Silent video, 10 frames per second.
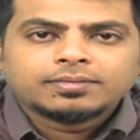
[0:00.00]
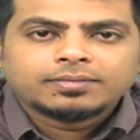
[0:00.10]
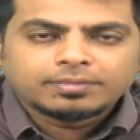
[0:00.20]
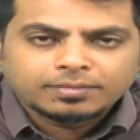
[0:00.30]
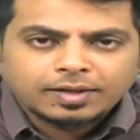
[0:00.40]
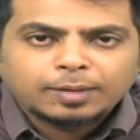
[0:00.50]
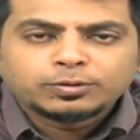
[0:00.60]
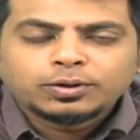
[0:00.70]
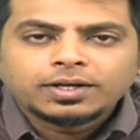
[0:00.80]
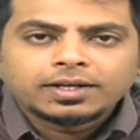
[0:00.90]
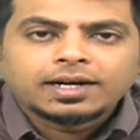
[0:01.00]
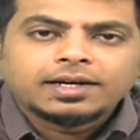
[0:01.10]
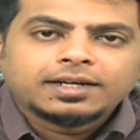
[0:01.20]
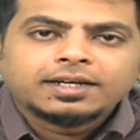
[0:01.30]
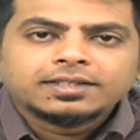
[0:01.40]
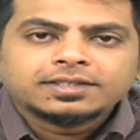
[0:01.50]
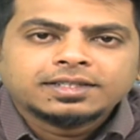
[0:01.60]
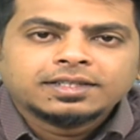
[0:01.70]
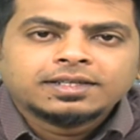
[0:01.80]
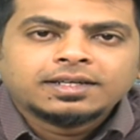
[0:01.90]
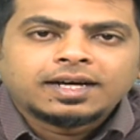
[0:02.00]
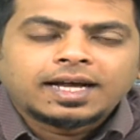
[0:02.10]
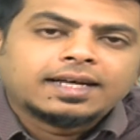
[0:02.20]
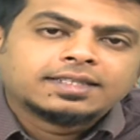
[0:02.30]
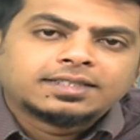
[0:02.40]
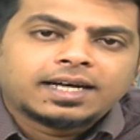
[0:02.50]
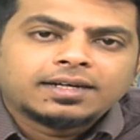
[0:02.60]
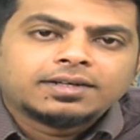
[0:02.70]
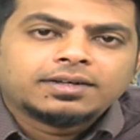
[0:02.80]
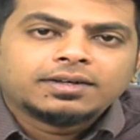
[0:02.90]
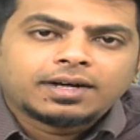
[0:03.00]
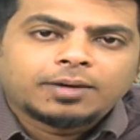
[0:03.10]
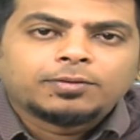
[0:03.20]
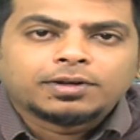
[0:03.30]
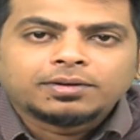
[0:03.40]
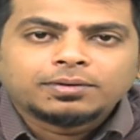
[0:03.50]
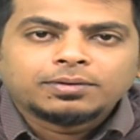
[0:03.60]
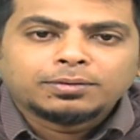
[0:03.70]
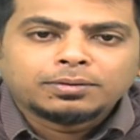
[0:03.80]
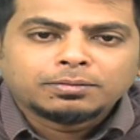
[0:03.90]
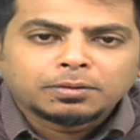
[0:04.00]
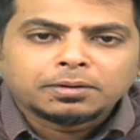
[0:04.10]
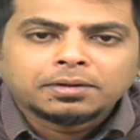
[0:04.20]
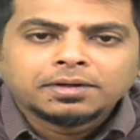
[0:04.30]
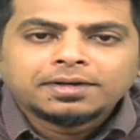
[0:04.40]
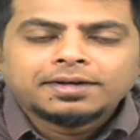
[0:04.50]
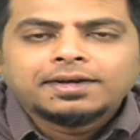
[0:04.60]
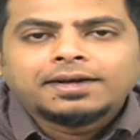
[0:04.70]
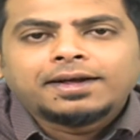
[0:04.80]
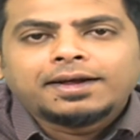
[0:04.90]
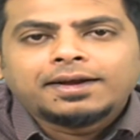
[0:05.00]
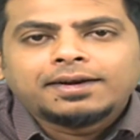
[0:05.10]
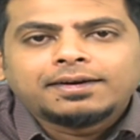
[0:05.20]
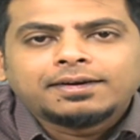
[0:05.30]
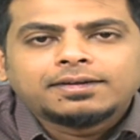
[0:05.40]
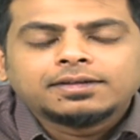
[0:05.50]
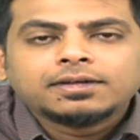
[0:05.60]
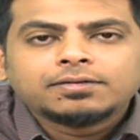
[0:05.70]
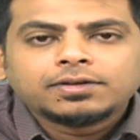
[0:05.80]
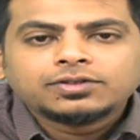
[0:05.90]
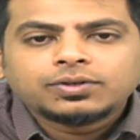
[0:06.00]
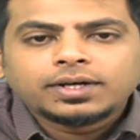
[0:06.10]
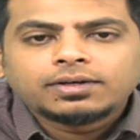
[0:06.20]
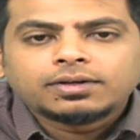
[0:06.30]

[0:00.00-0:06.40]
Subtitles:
Absolutely right. It is Alexander Graham Bell. Good. And the refrigerator,